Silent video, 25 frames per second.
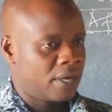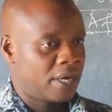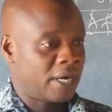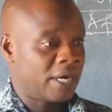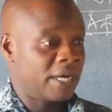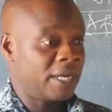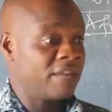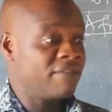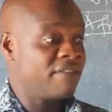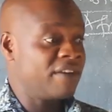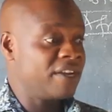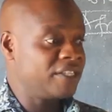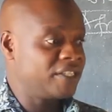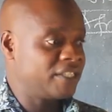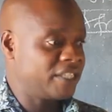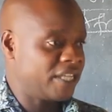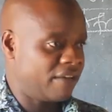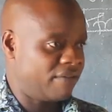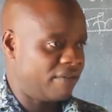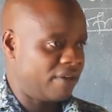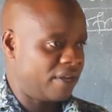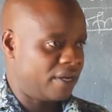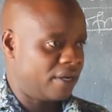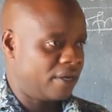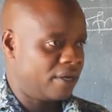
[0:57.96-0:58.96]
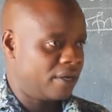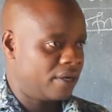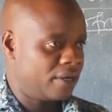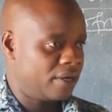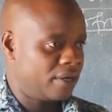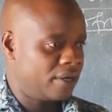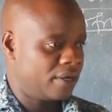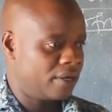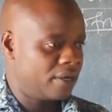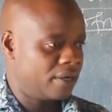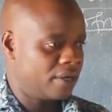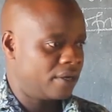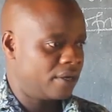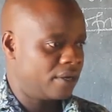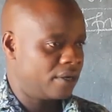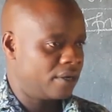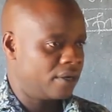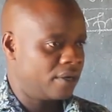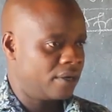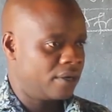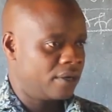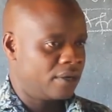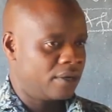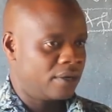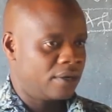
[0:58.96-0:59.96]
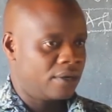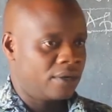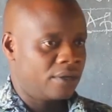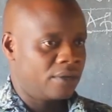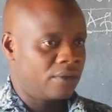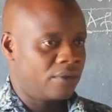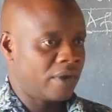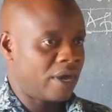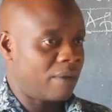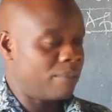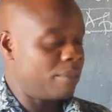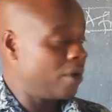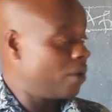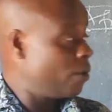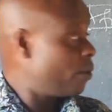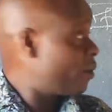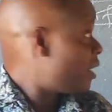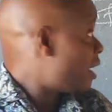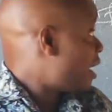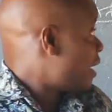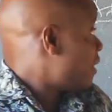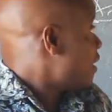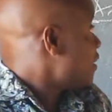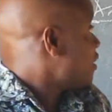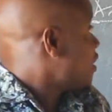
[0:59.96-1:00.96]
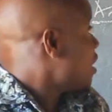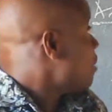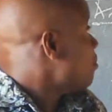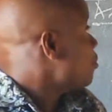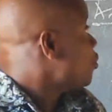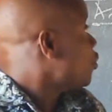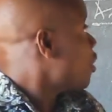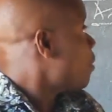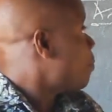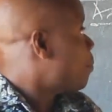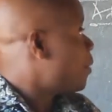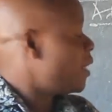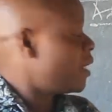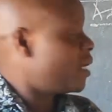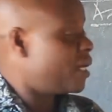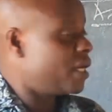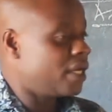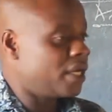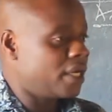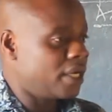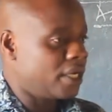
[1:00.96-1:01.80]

and even 7, we have been looking at the same topic.